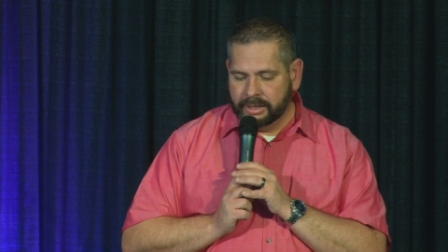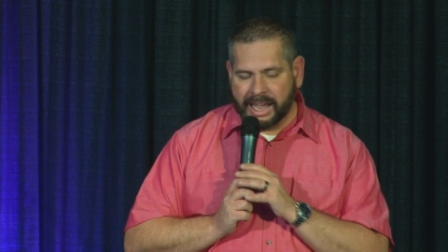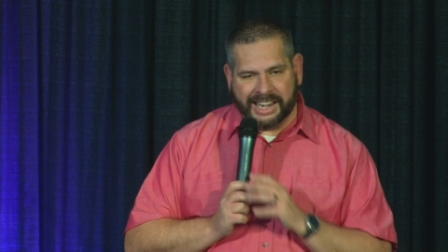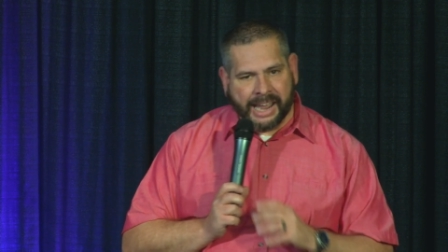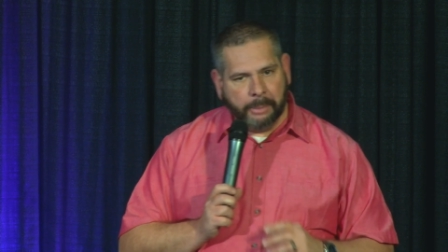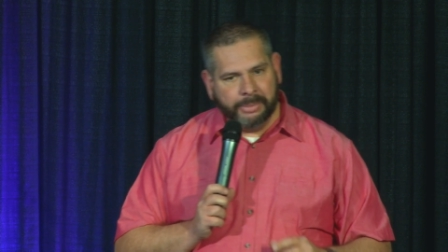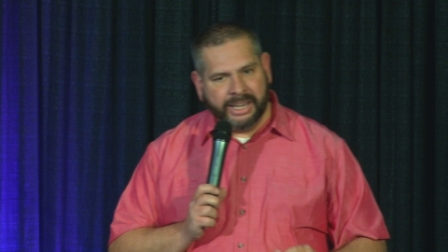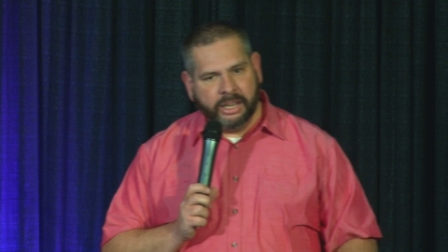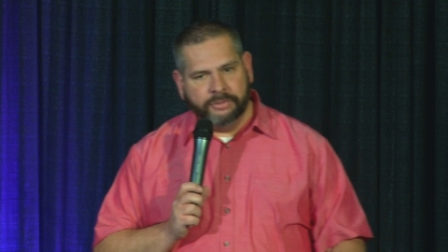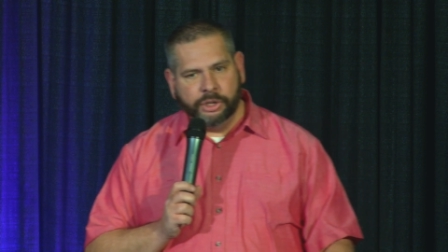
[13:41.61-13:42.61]
Now, I doubt
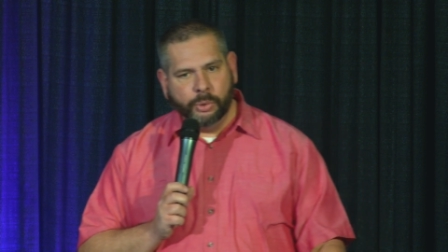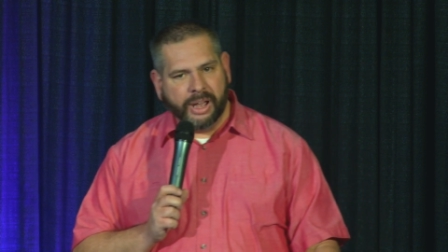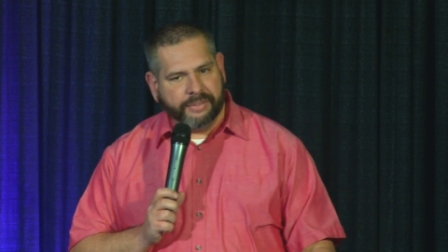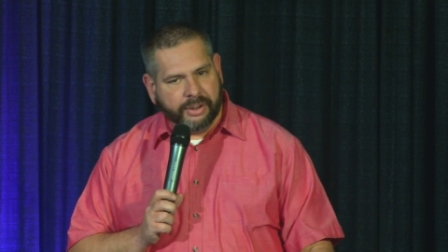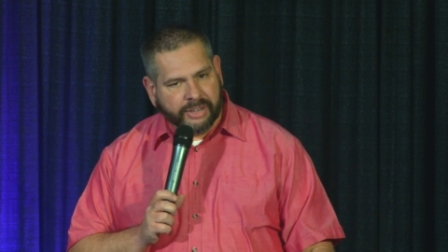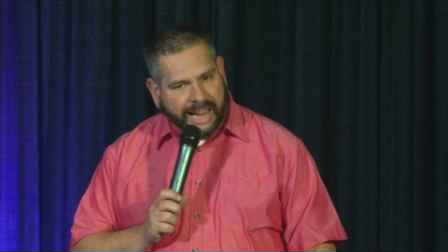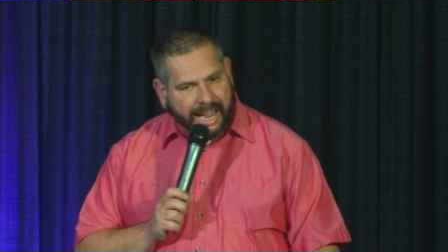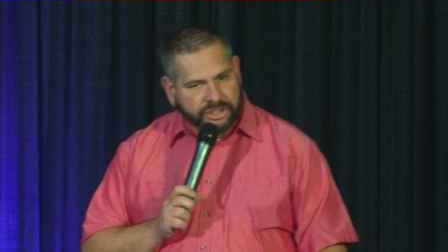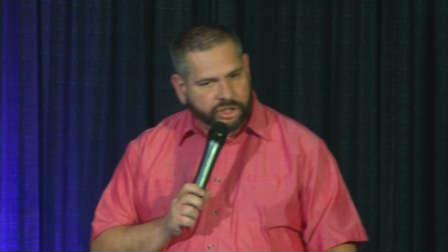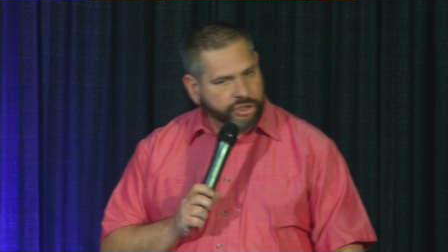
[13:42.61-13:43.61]
many of you have ever
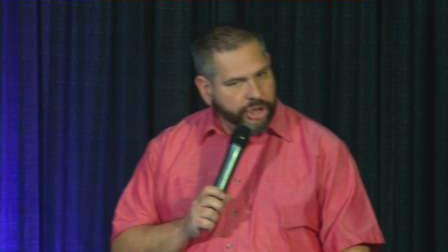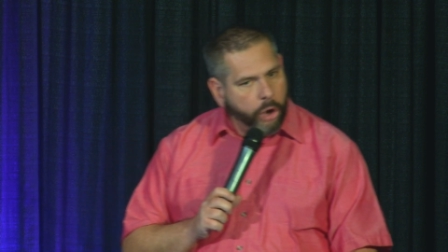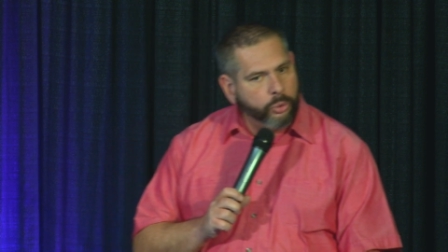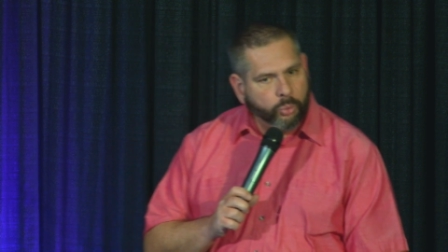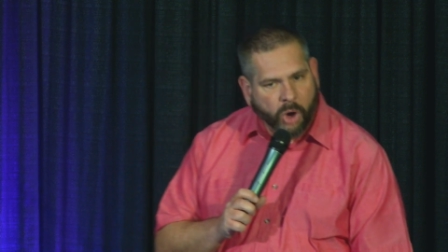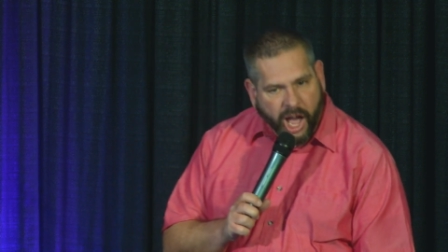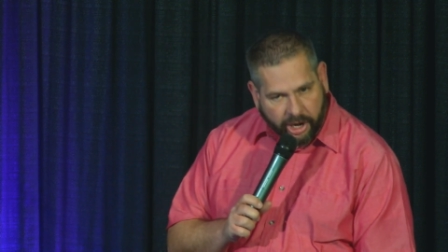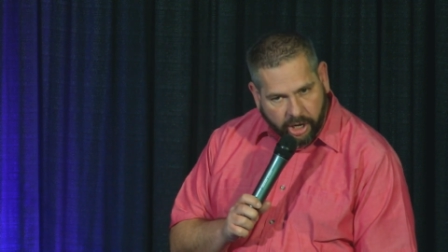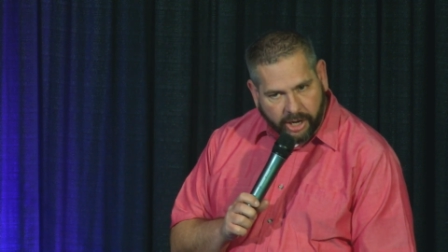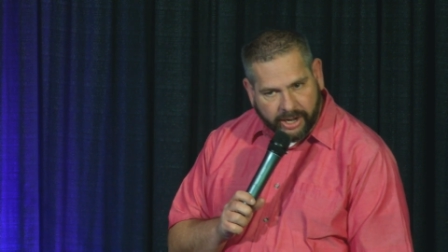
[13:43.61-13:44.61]
had to tote
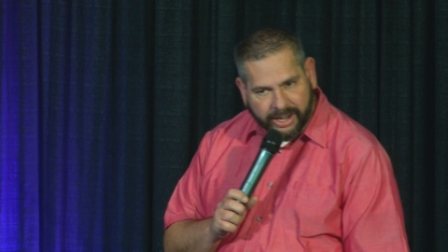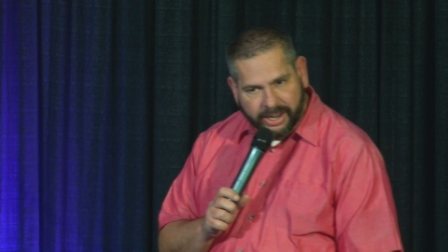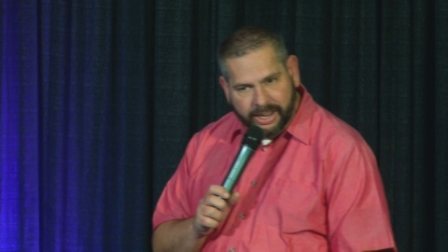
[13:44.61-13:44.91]
water.